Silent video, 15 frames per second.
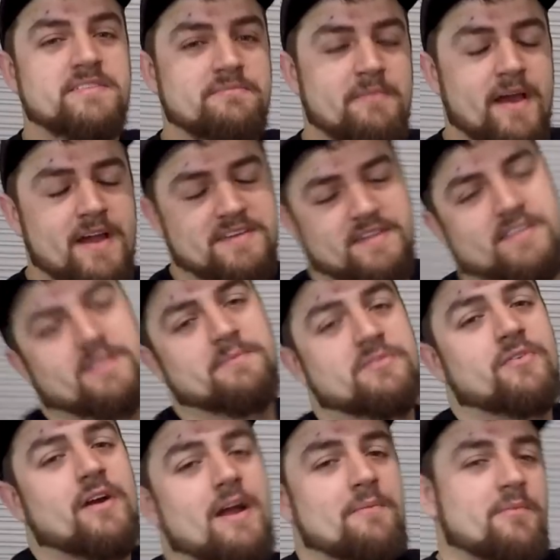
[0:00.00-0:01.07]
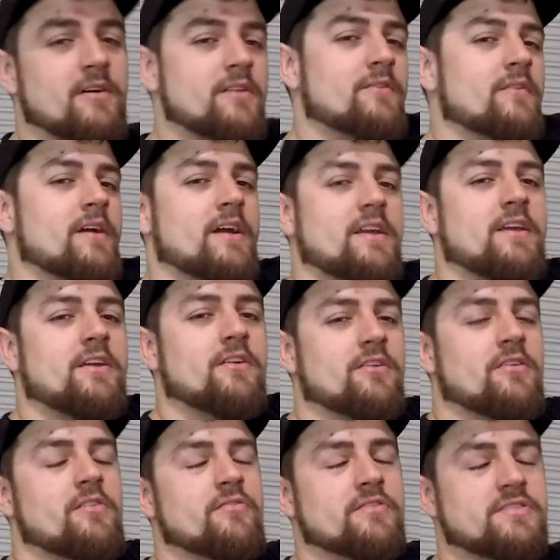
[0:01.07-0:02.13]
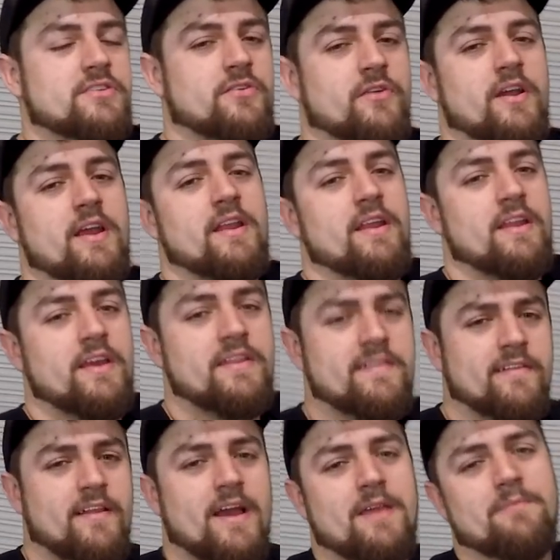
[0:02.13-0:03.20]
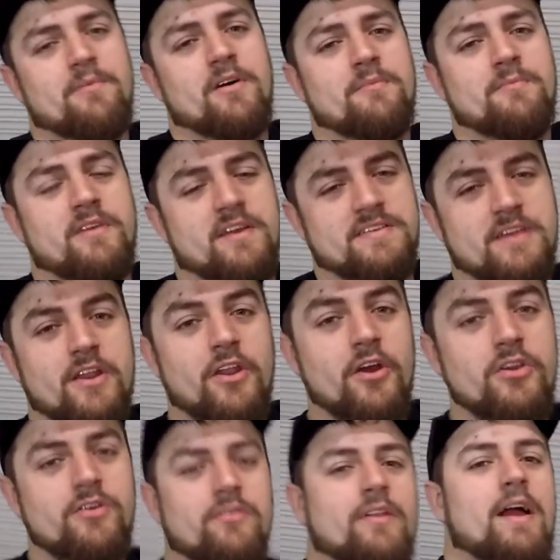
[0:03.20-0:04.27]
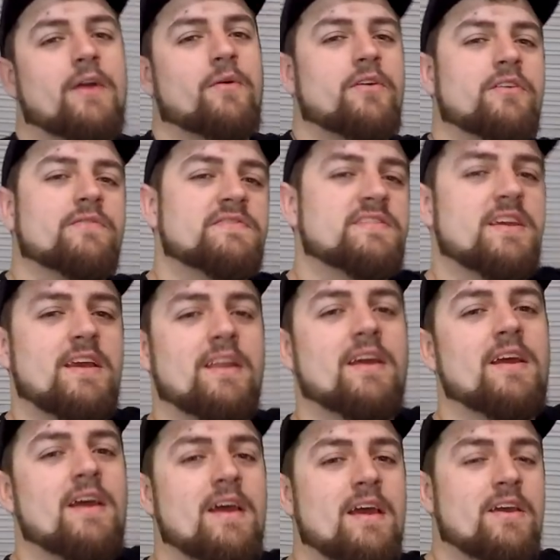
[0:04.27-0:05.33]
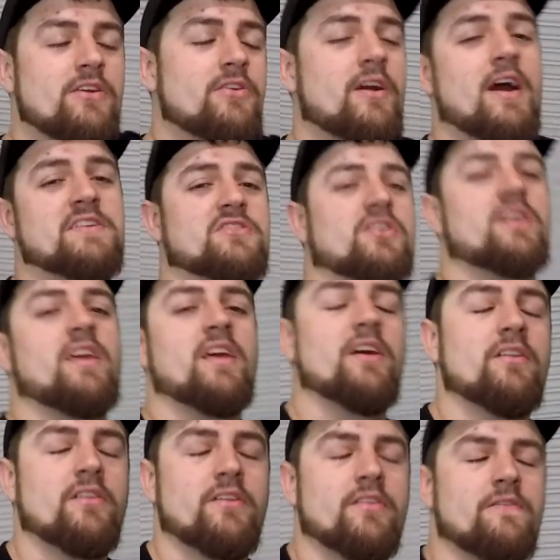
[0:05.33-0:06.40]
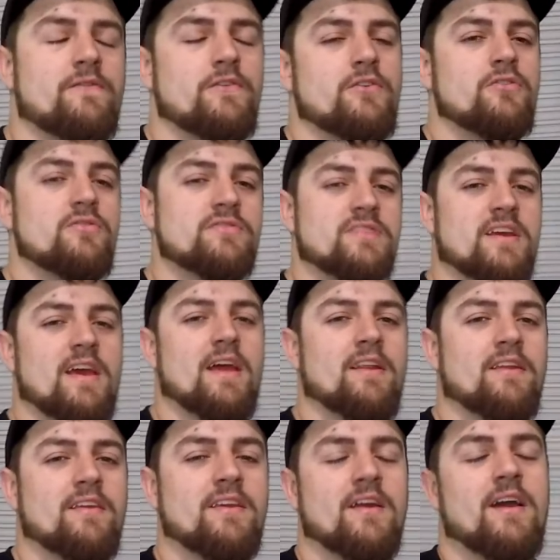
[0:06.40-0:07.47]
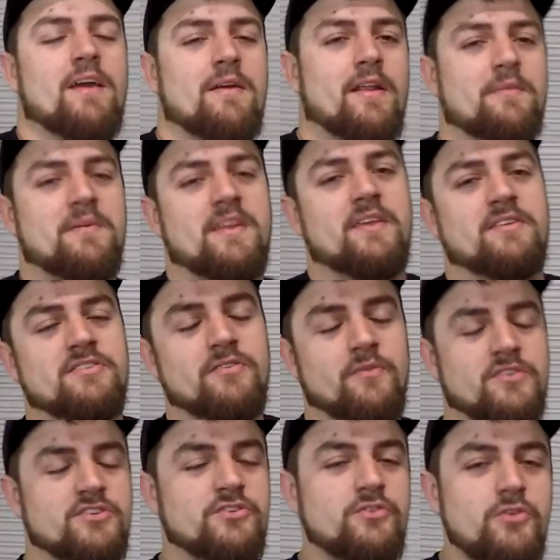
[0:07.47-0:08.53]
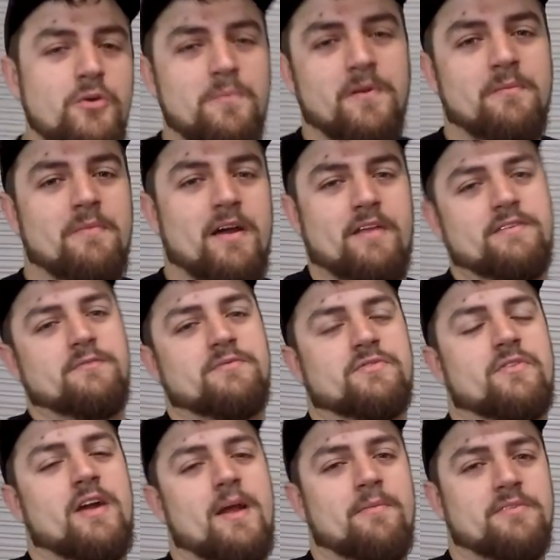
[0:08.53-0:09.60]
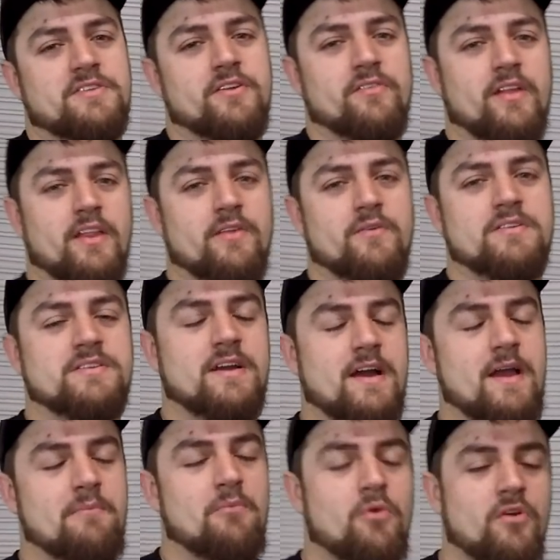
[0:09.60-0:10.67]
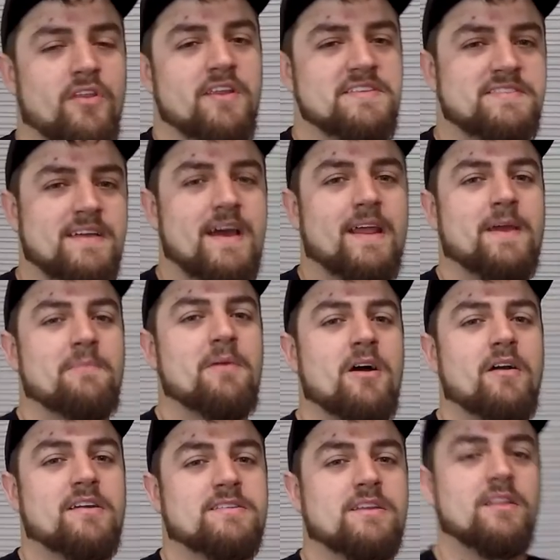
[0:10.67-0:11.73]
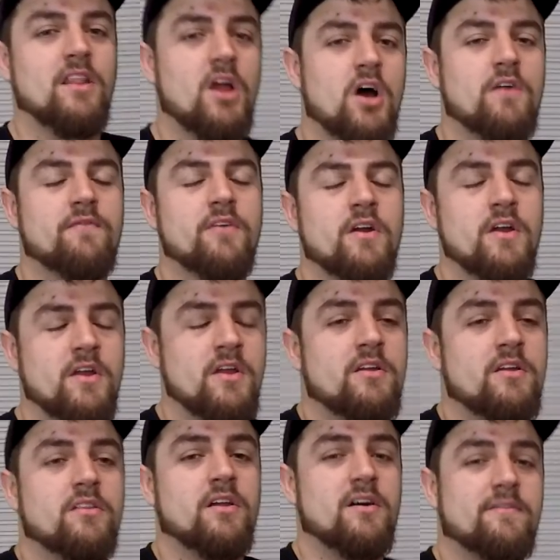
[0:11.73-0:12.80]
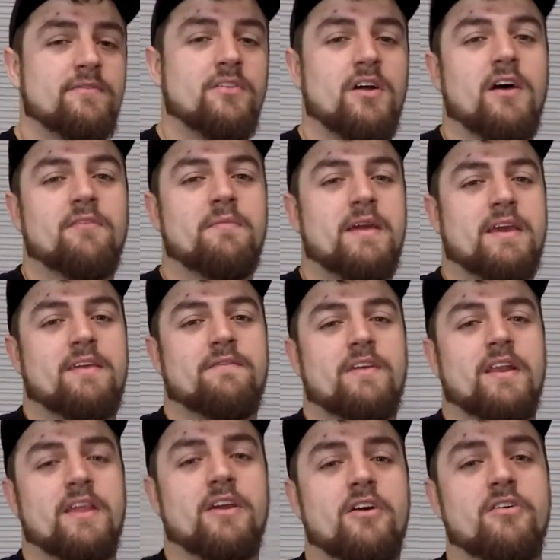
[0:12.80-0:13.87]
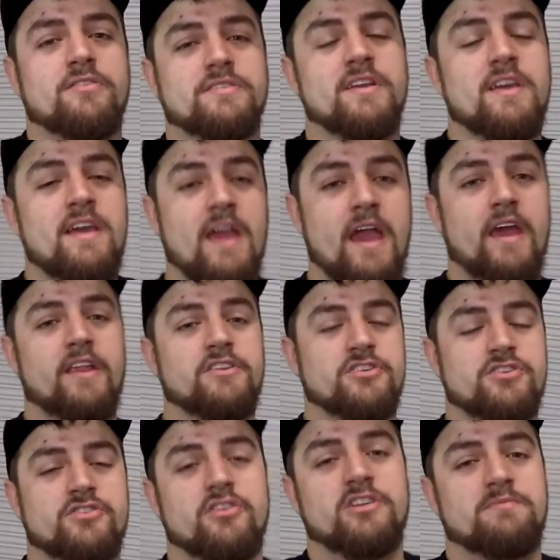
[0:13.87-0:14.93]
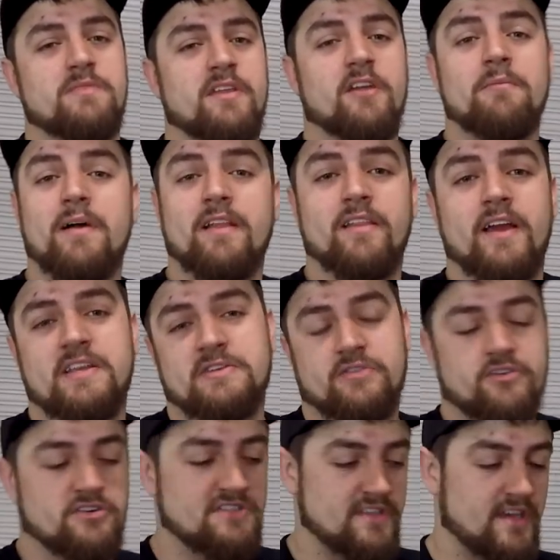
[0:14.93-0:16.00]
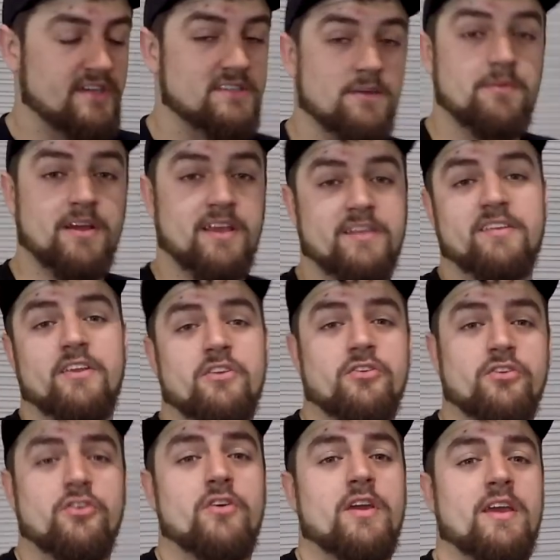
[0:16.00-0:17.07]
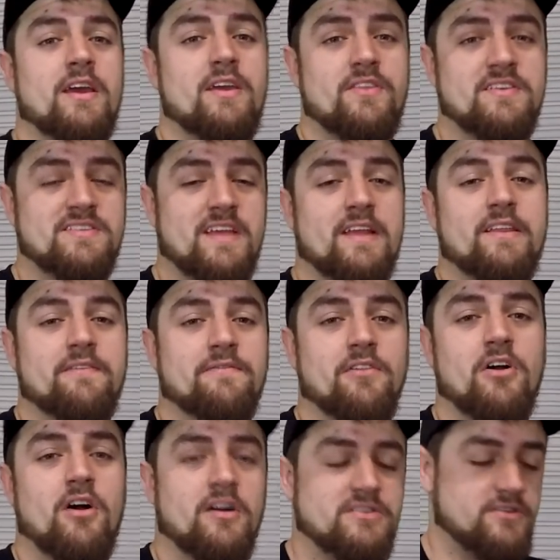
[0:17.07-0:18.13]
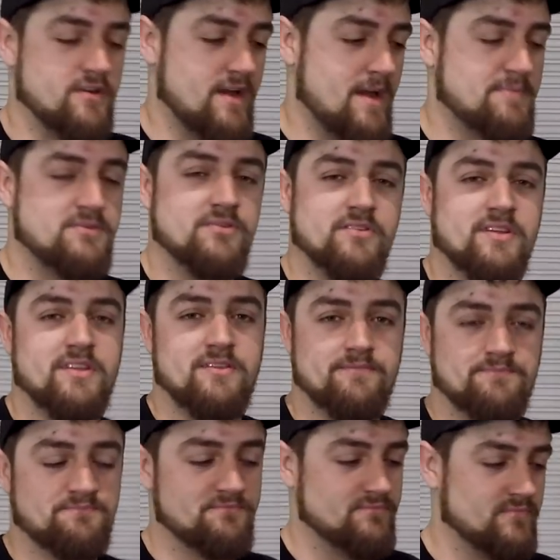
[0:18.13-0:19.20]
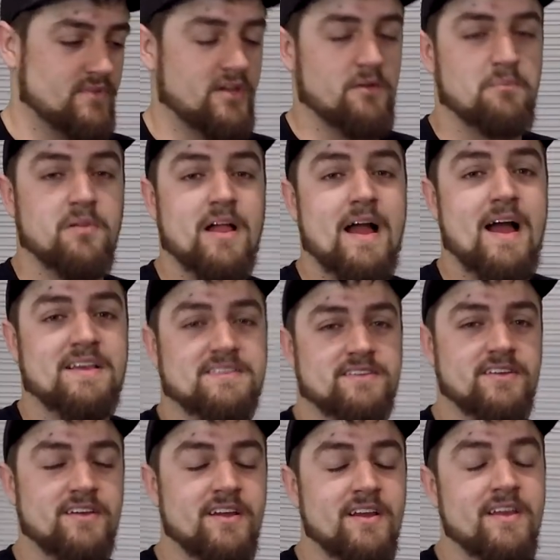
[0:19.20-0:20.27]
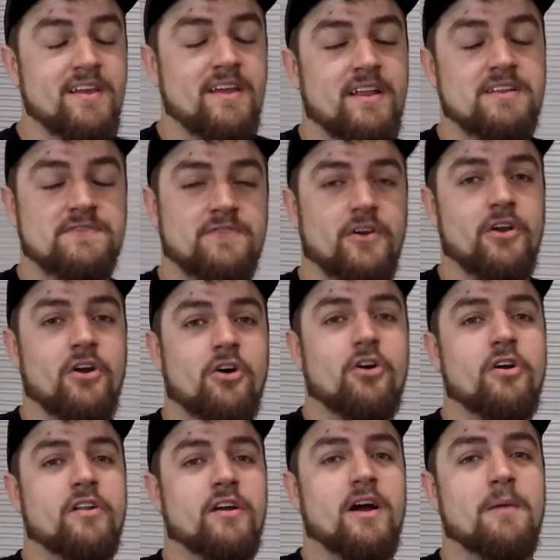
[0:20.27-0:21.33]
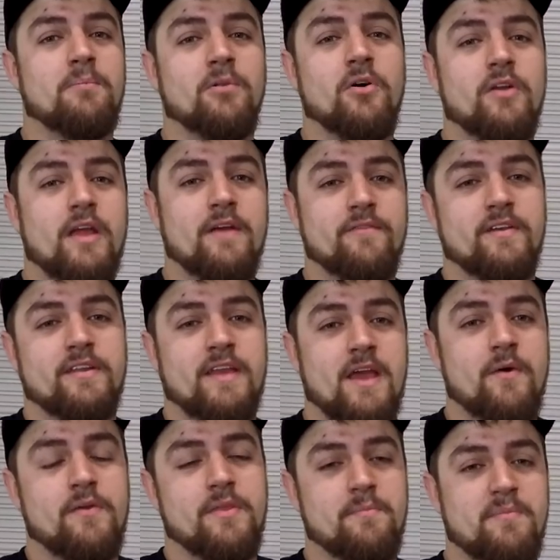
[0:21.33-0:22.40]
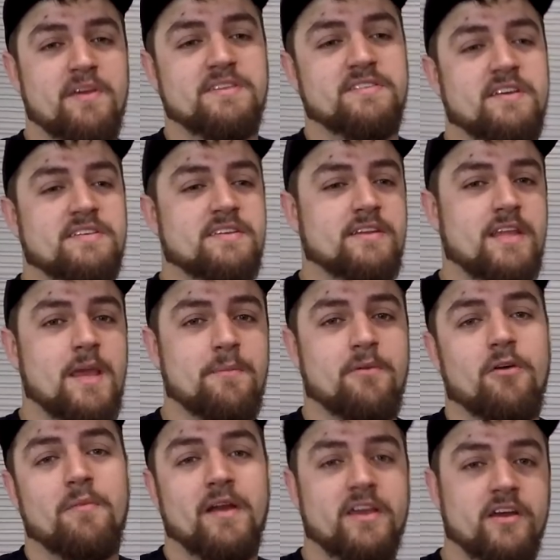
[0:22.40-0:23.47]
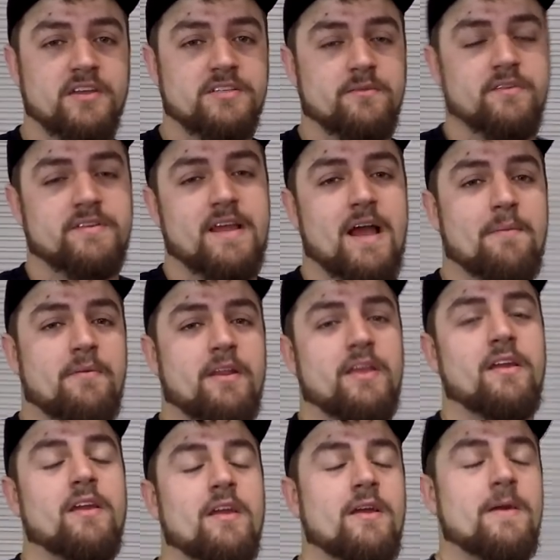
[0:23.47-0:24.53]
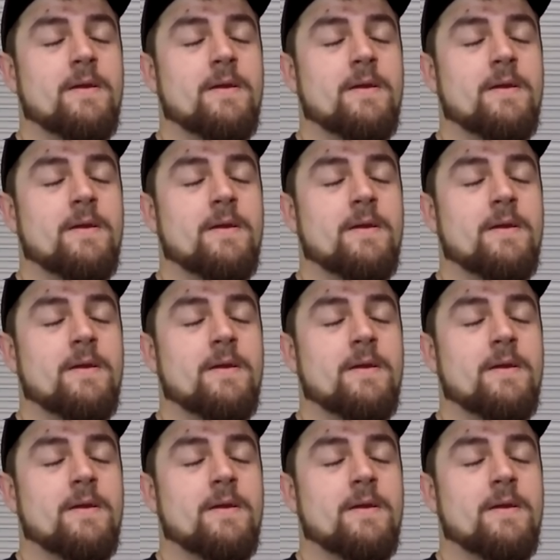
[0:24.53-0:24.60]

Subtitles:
smash that subscribe button right here on the screen and hit the like button, because I know you like what you've seen. You guys are killing the views, and I'm getting a stupid amount of subscribers here lately, which I am more than ecstatic about, because I love, love, love making videos, and it just shows me that everybody likes what they're seeing. So I'm going to continue doing it, and these daily vlogs are absolutely, they're a blast. It's very hard to upload every day with a business and keeping all my customers happy,